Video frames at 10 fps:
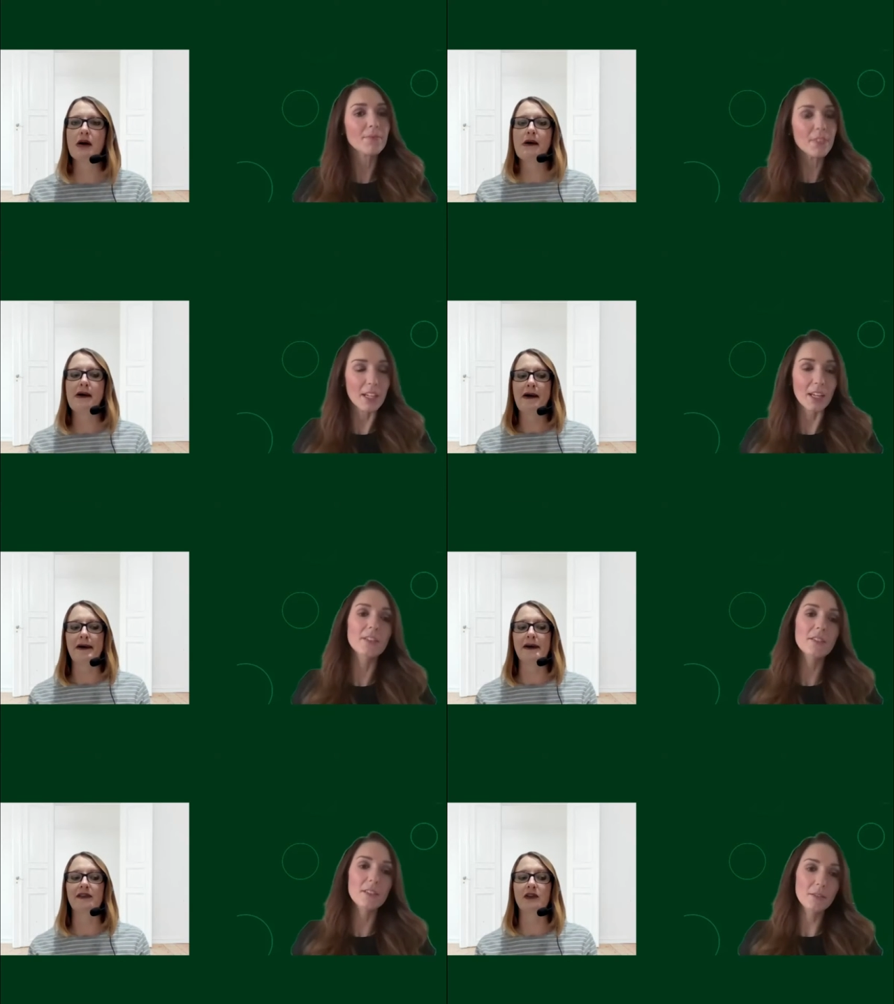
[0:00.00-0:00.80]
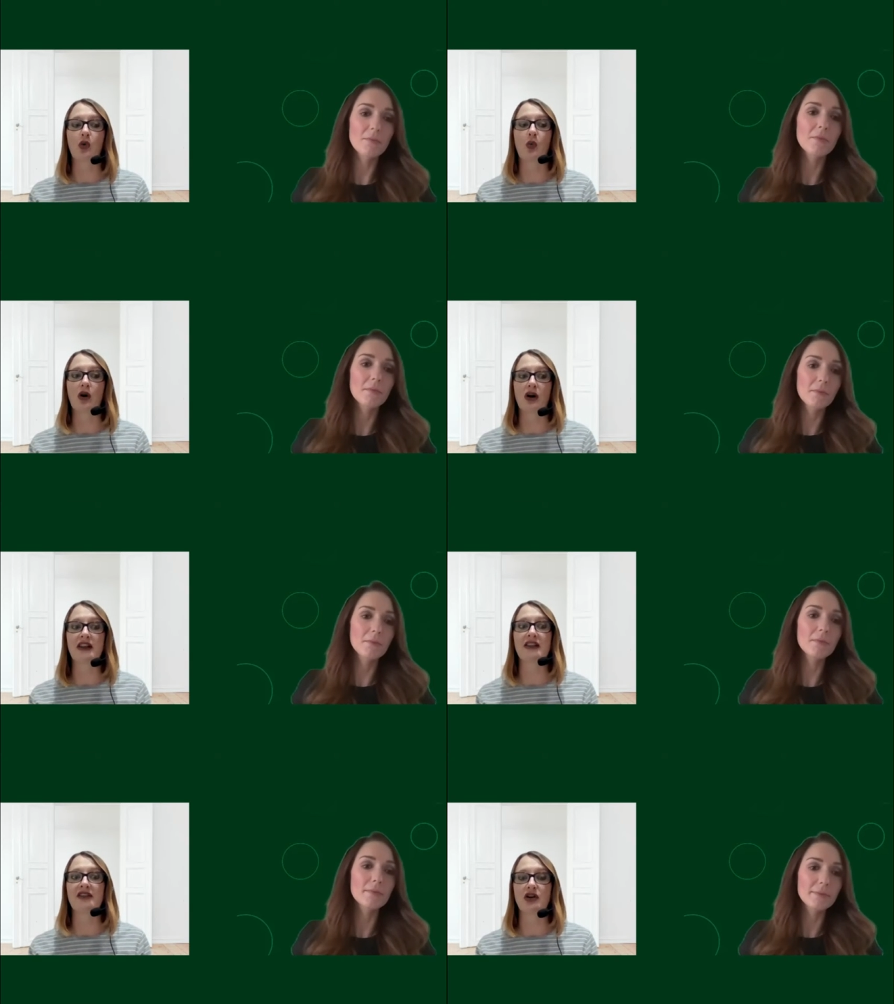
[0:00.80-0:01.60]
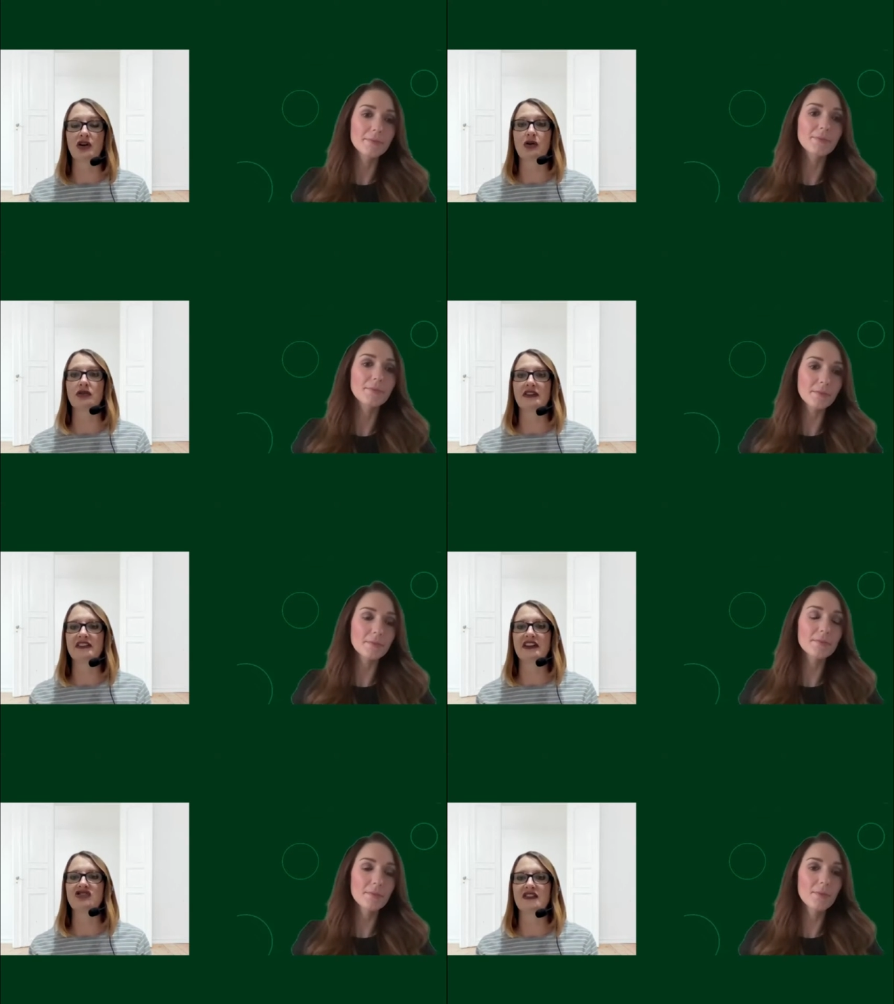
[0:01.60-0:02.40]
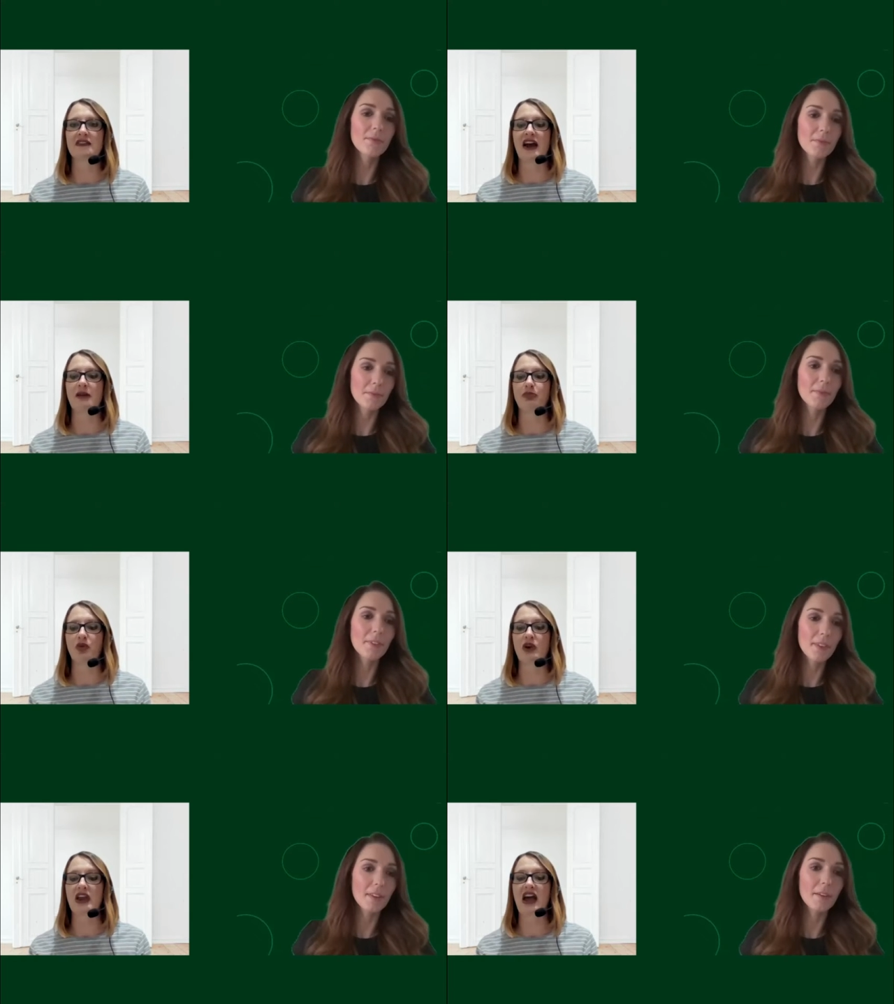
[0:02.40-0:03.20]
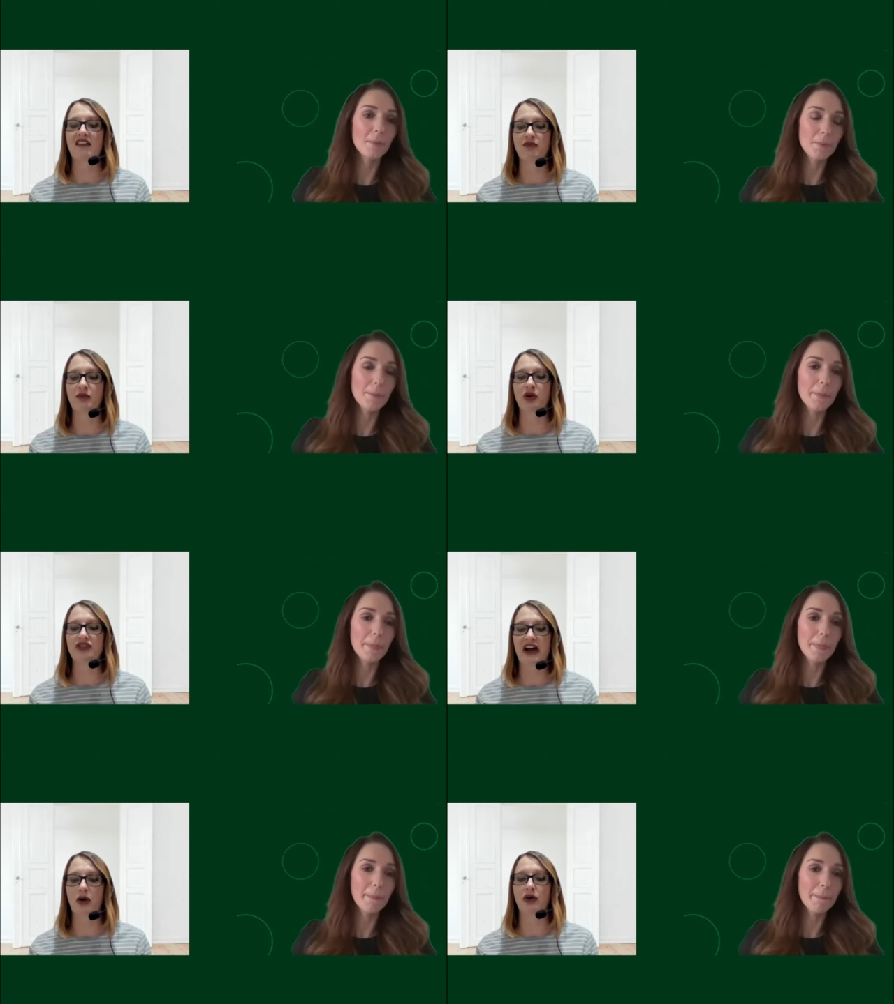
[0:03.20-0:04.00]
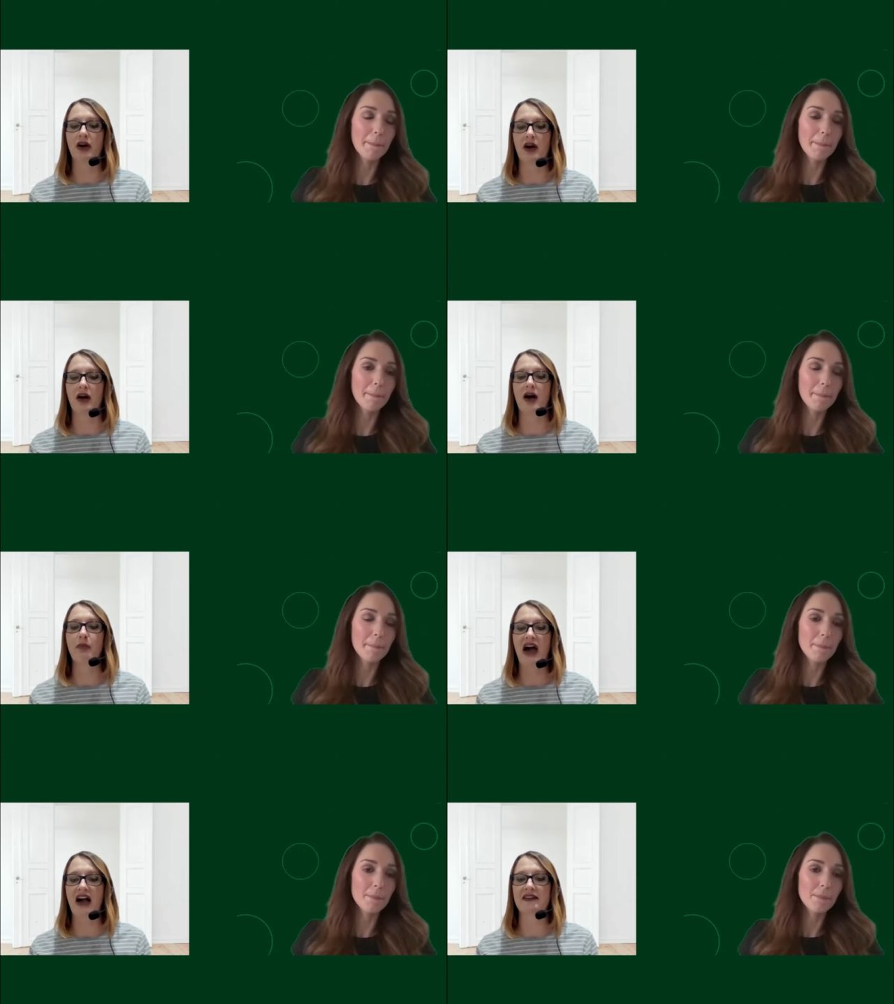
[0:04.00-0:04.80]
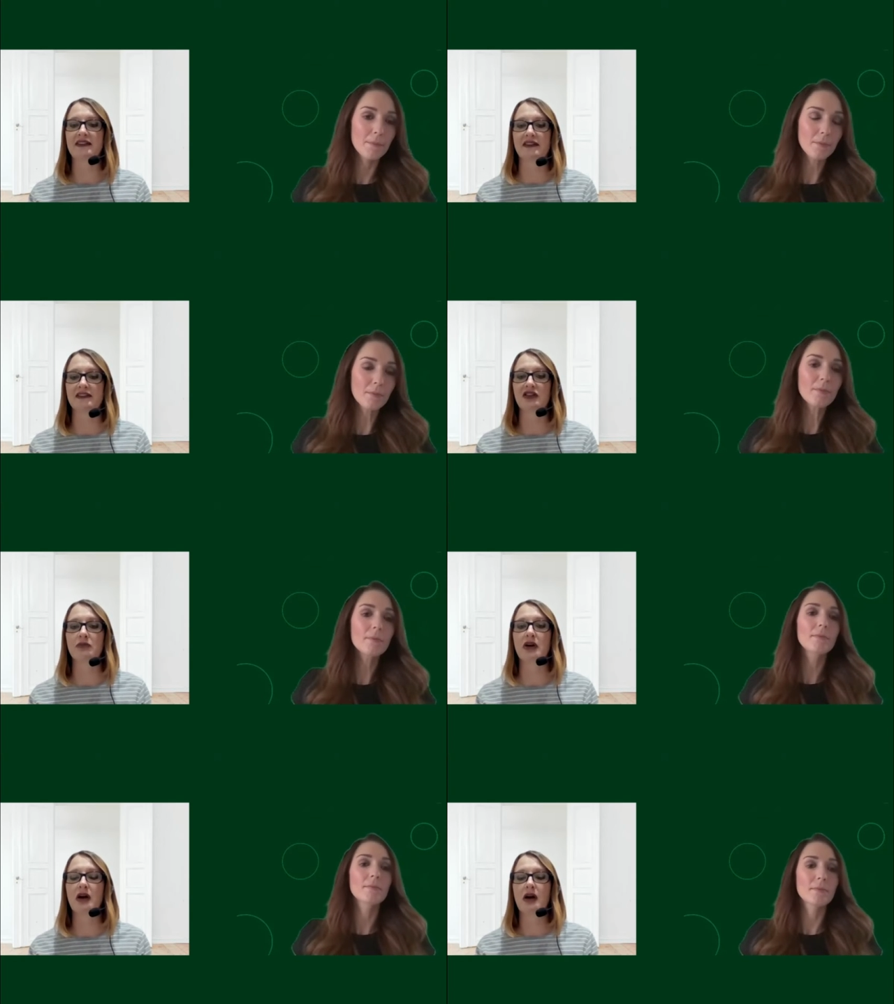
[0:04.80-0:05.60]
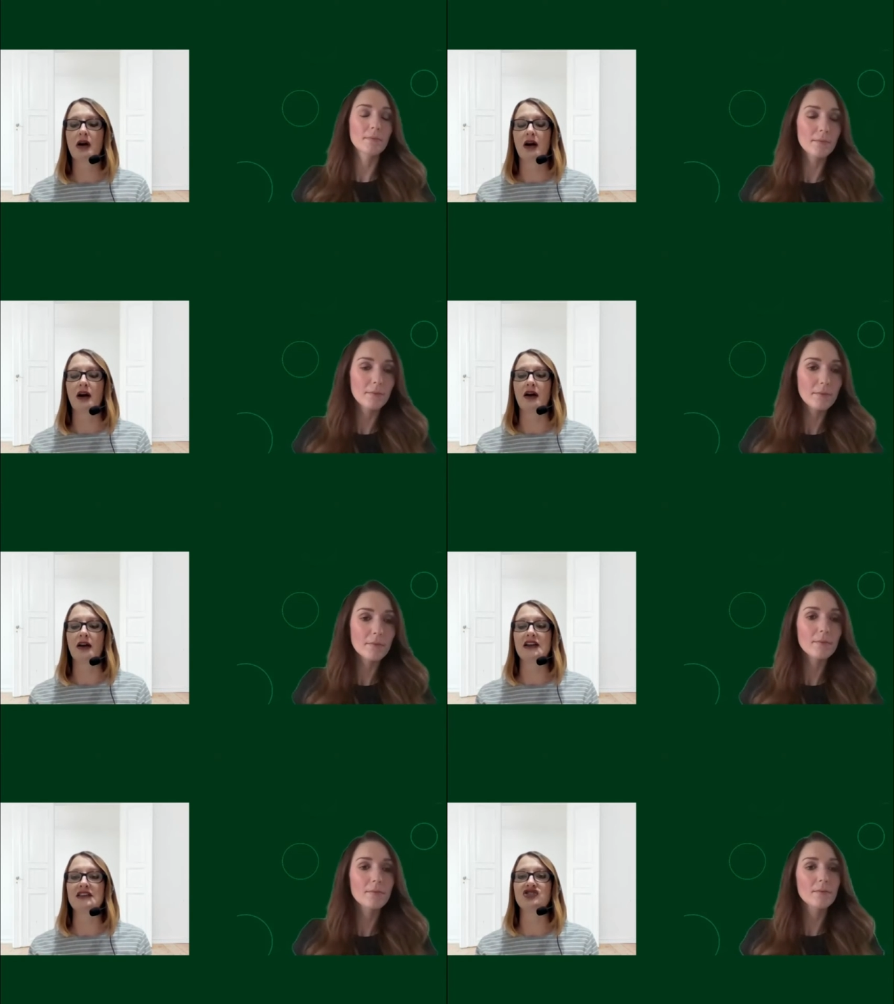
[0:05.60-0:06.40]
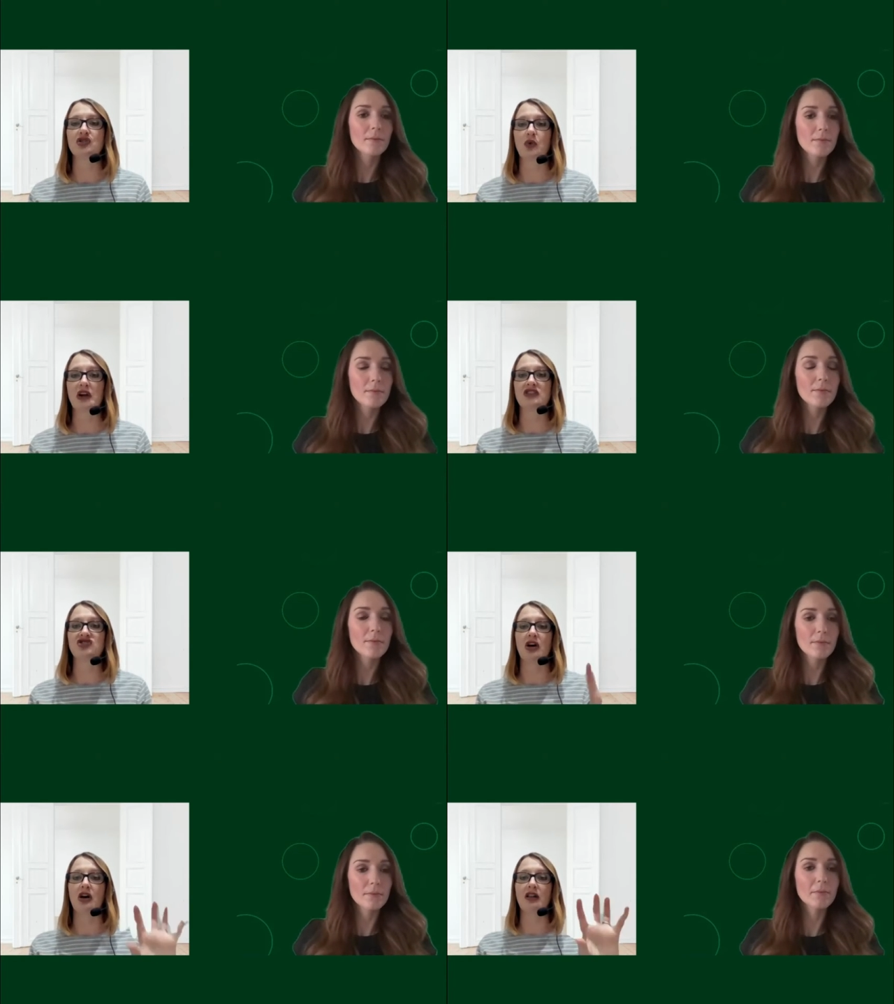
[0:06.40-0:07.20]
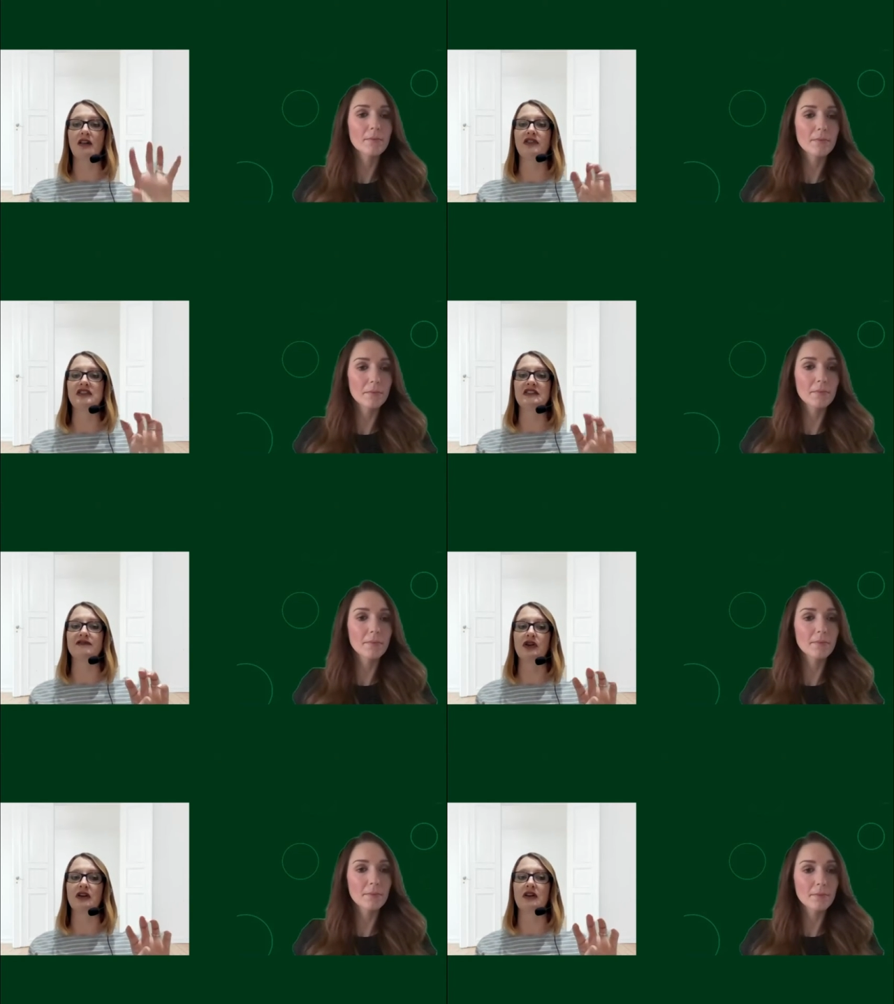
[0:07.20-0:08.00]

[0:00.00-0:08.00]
Speaker 1: Uh, yes. Uh, so we're in the very early stages of that, but we have built out uh, a back system uh, into which all of the different